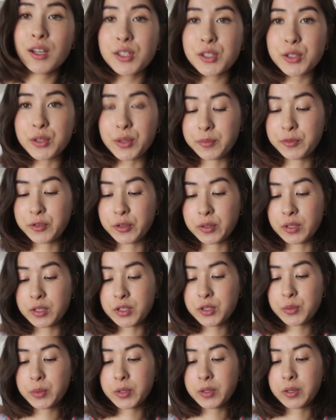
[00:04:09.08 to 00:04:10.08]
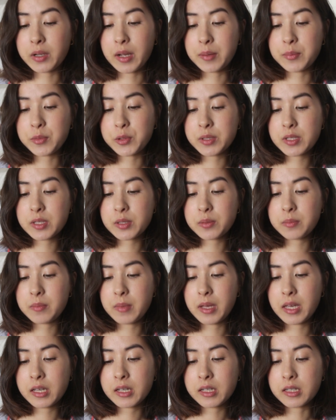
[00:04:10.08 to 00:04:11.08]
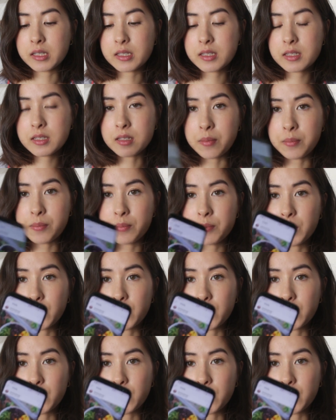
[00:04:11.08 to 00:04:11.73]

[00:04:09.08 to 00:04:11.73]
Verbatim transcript: So um, for lunch, I'm going to make us some